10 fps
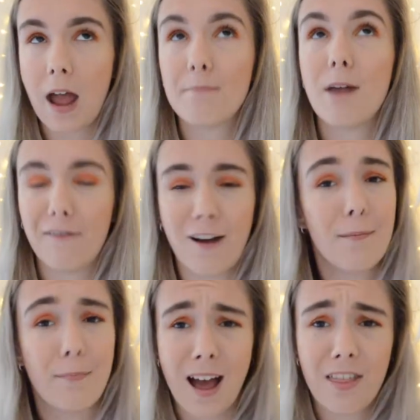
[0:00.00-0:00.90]
my
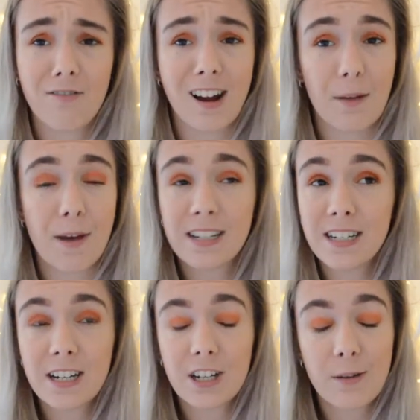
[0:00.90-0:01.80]
friend Beth recommended
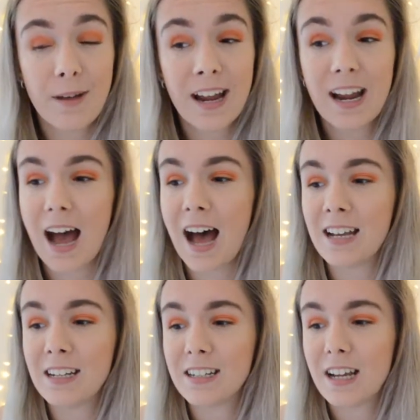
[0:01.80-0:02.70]
it to me,
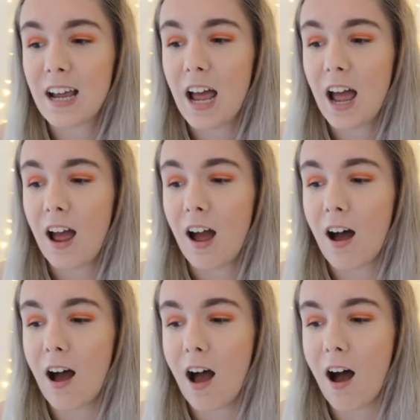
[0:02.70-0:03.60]
and
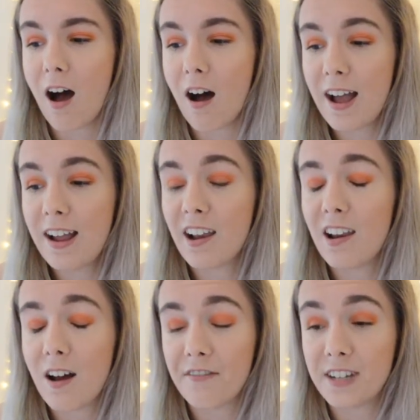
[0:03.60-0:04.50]
I
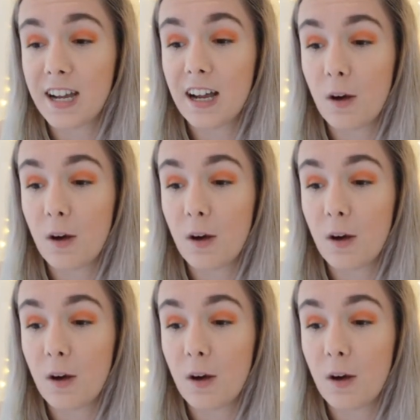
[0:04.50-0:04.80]
loved it.